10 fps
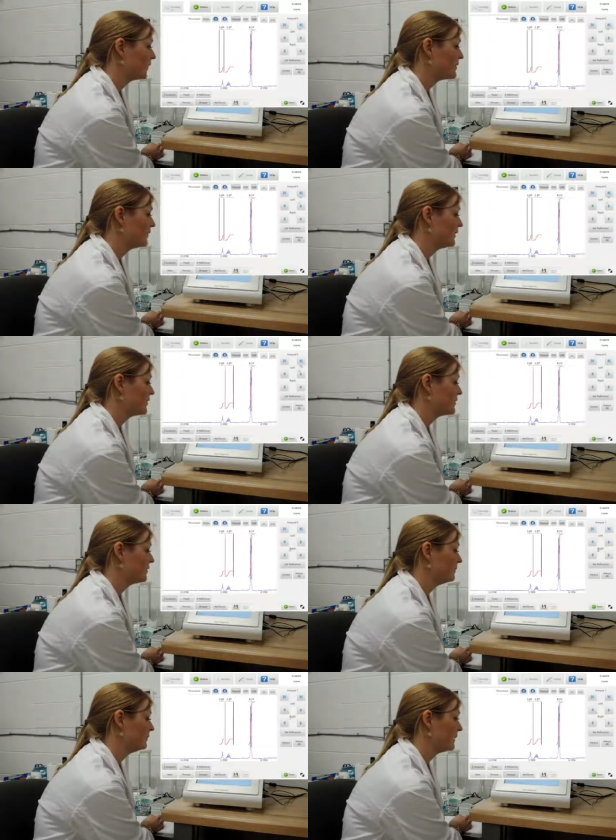or diminish
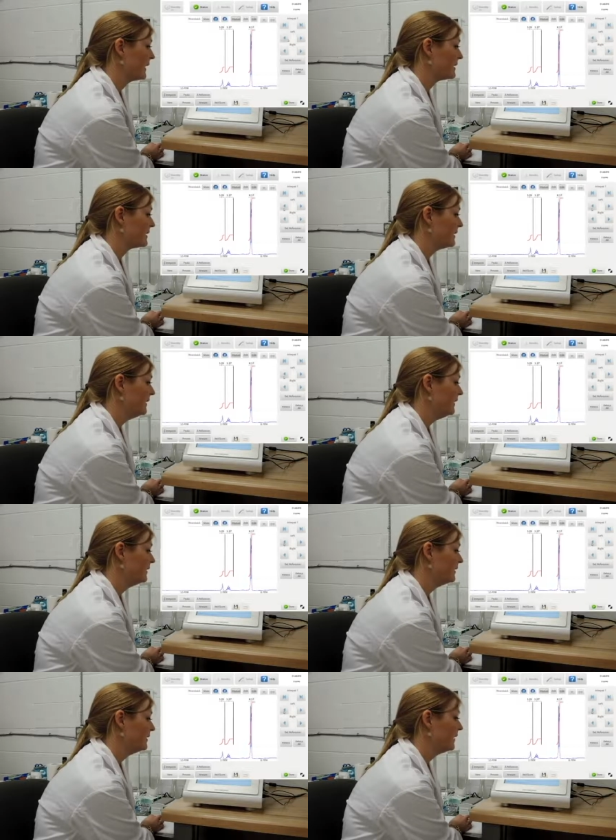them as I
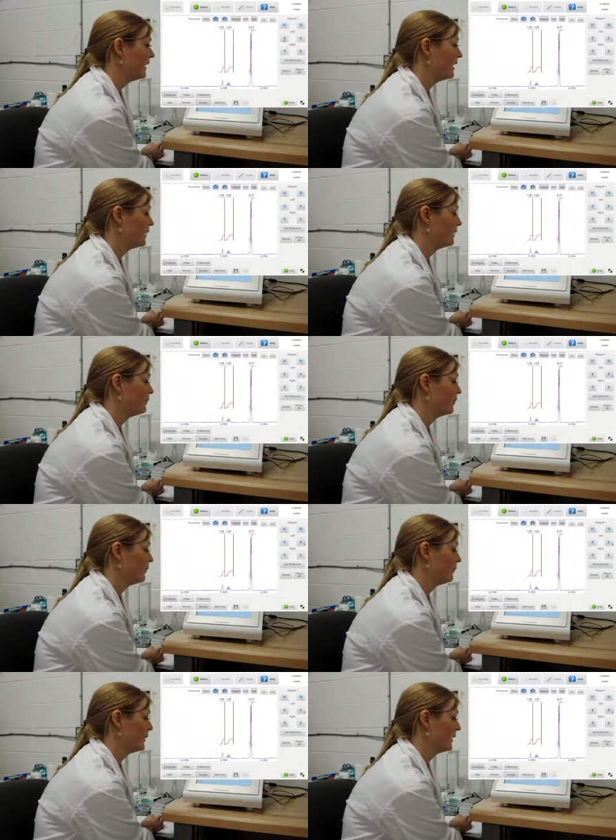need on
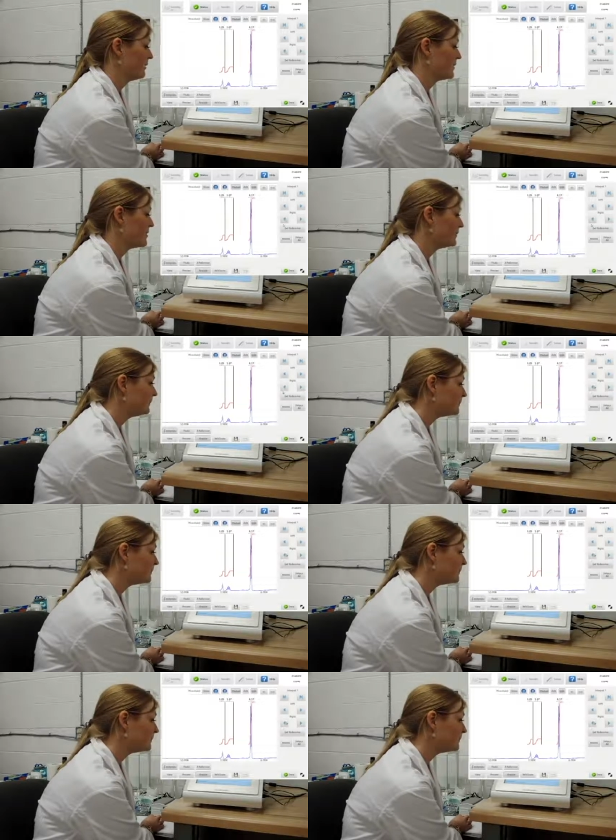both bounds.